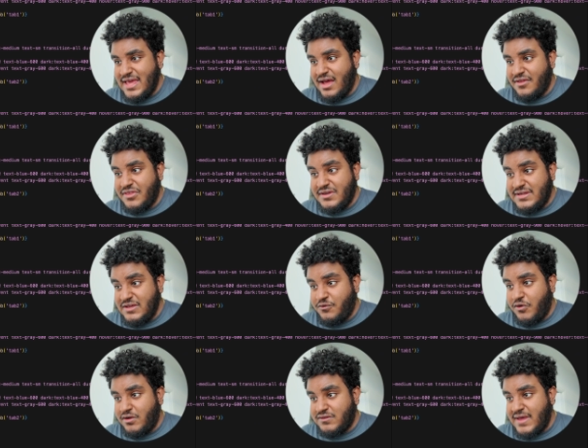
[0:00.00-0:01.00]
The
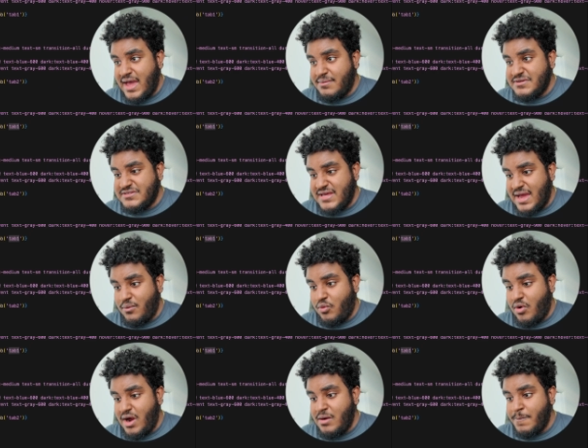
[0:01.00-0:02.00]
default tab is
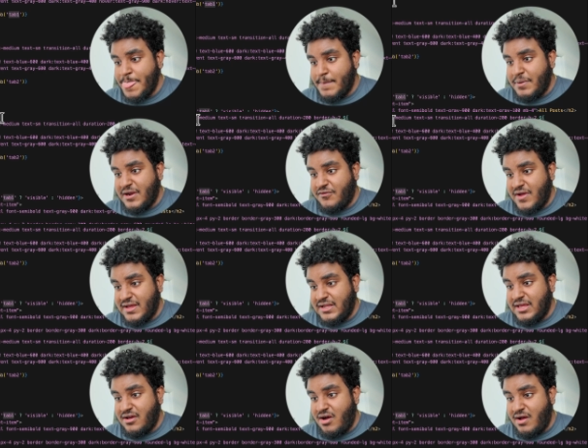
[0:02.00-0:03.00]
tab 1, but if I
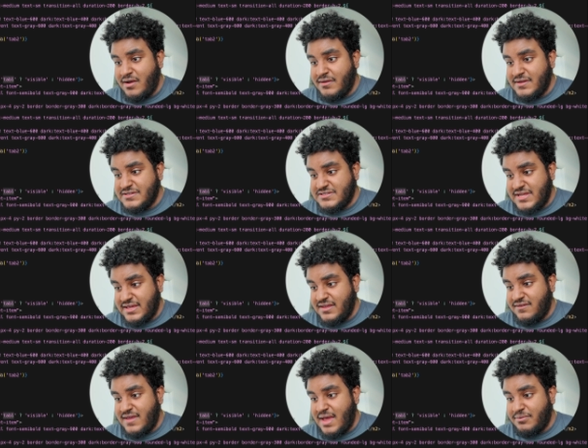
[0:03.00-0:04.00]
click on the
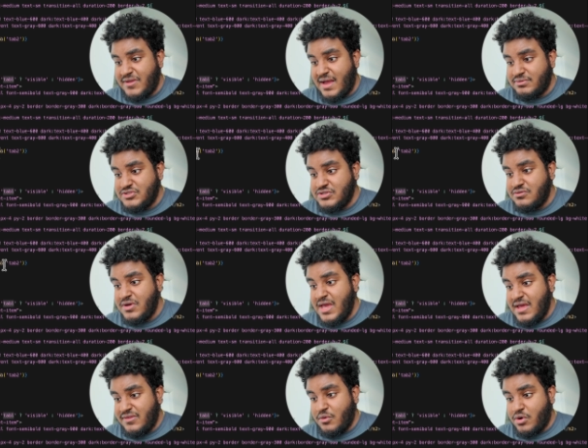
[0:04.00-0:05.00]
second tab, tab 2,
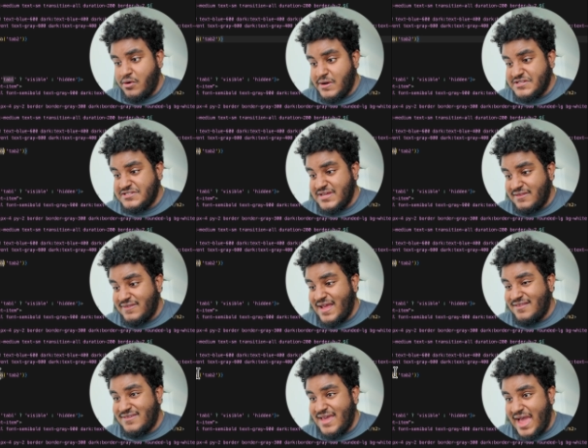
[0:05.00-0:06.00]
then we're going to set
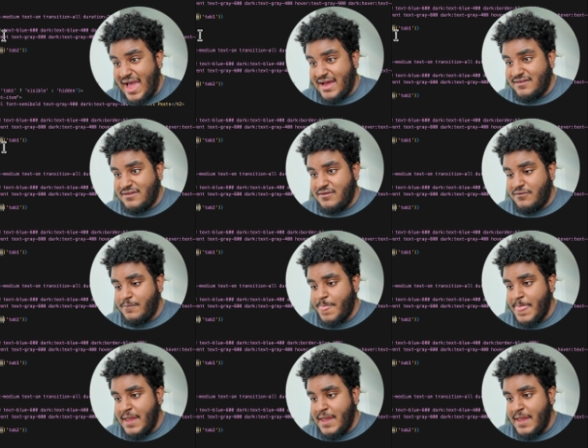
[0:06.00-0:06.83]
that to active.